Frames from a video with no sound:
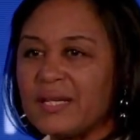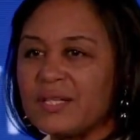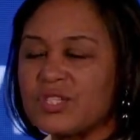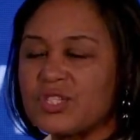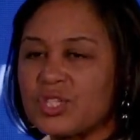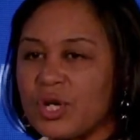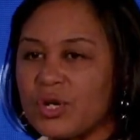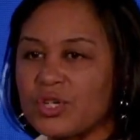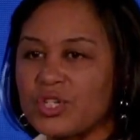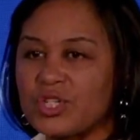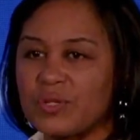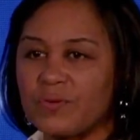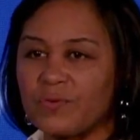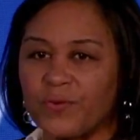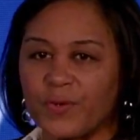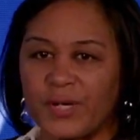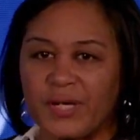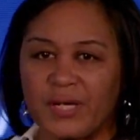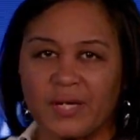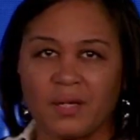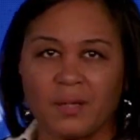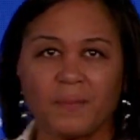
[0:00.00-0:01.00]
and searching for
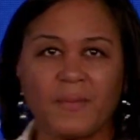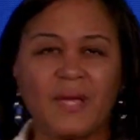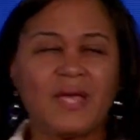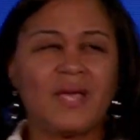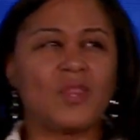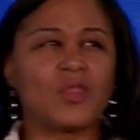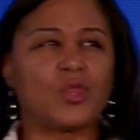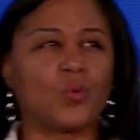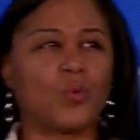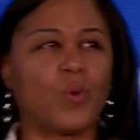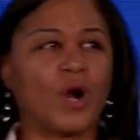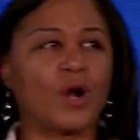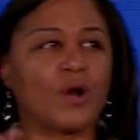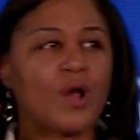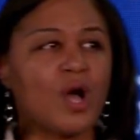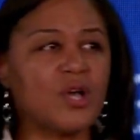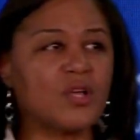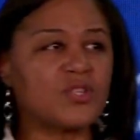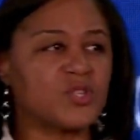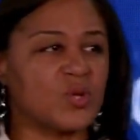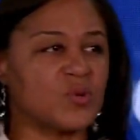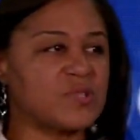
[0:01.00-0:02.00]
him. The word
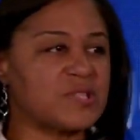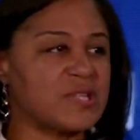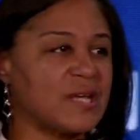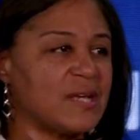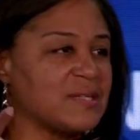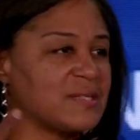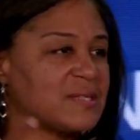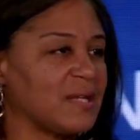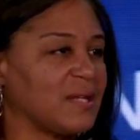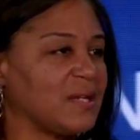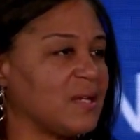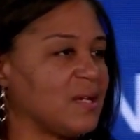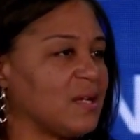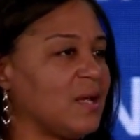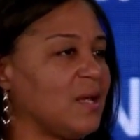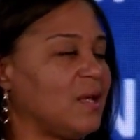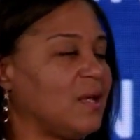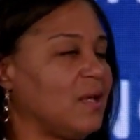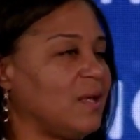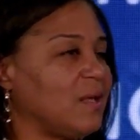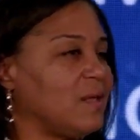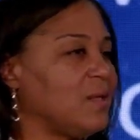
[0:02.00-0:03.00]
also says that,
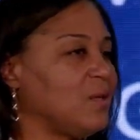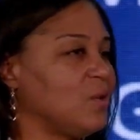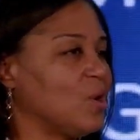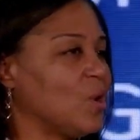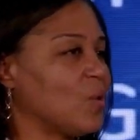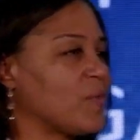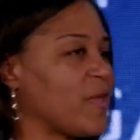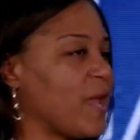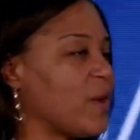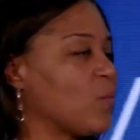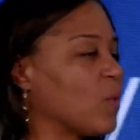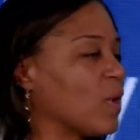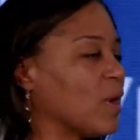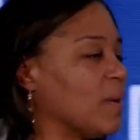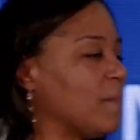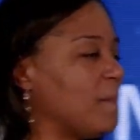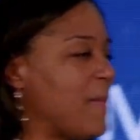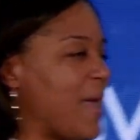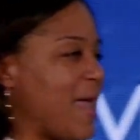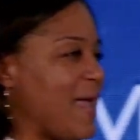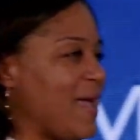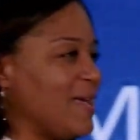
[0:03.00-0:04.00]
you know, they were
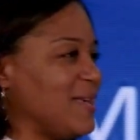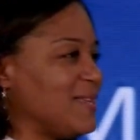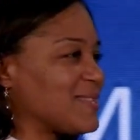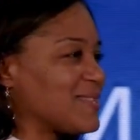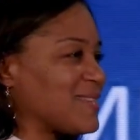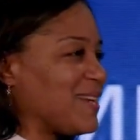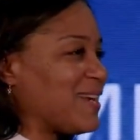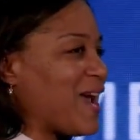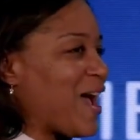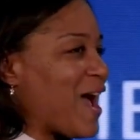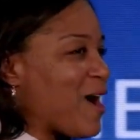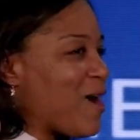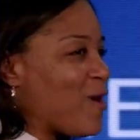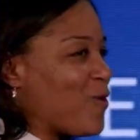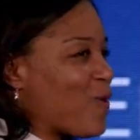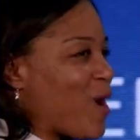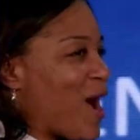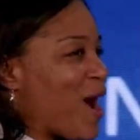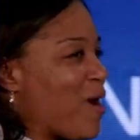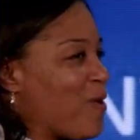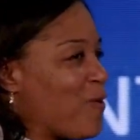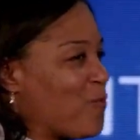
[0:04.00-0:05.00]
amazed at how,
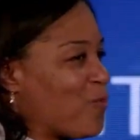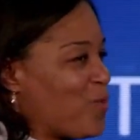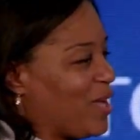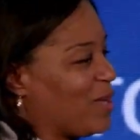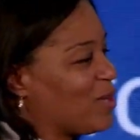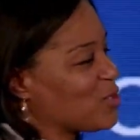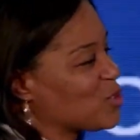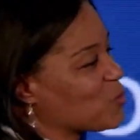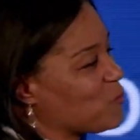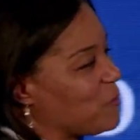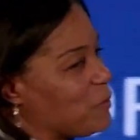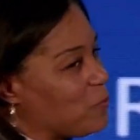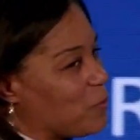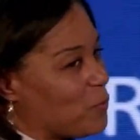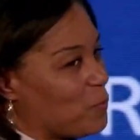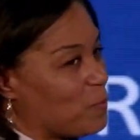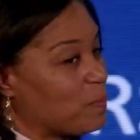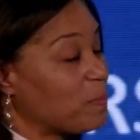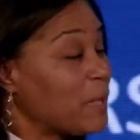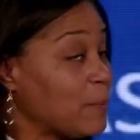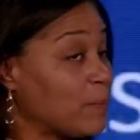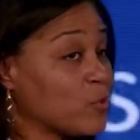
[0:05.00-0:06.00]
how well people,
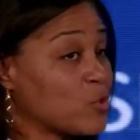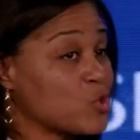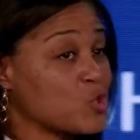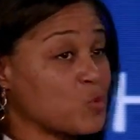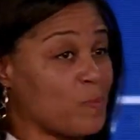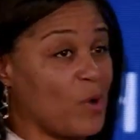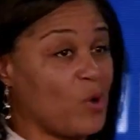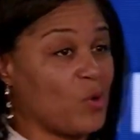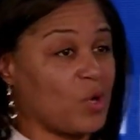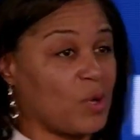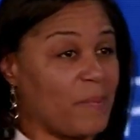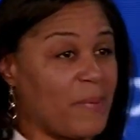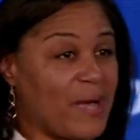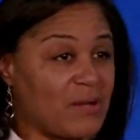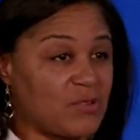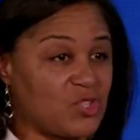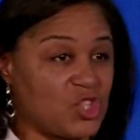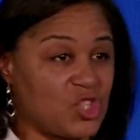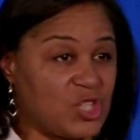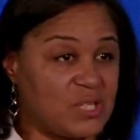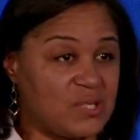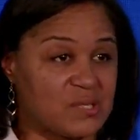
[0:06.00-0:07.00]
people spoke
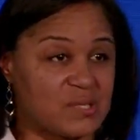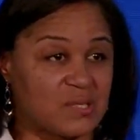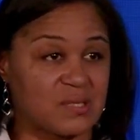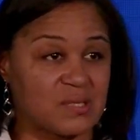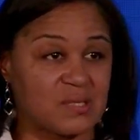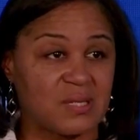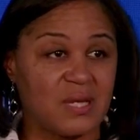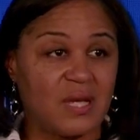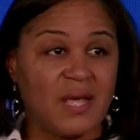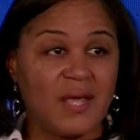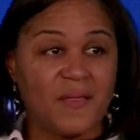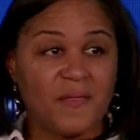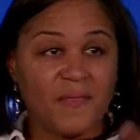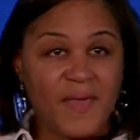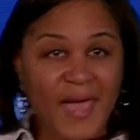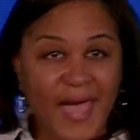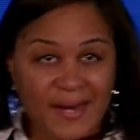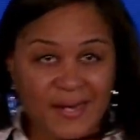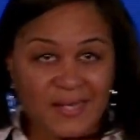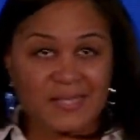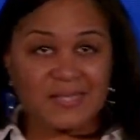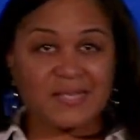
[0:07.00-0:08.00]
about Jesus.
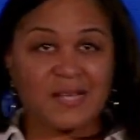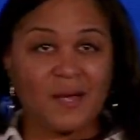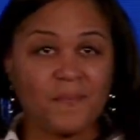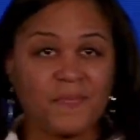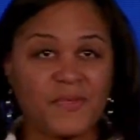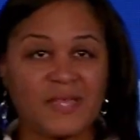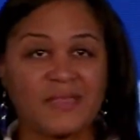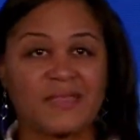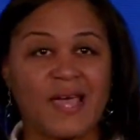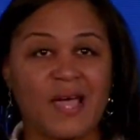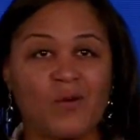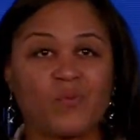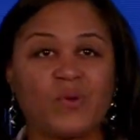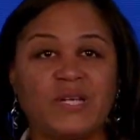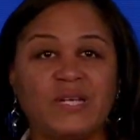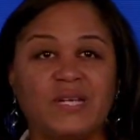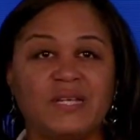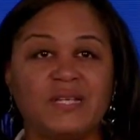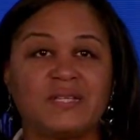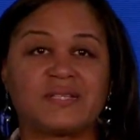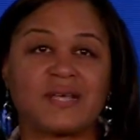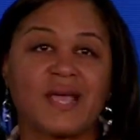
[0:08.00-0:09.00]
That is something that we
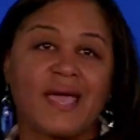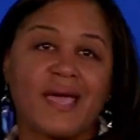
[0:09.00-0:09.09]
need to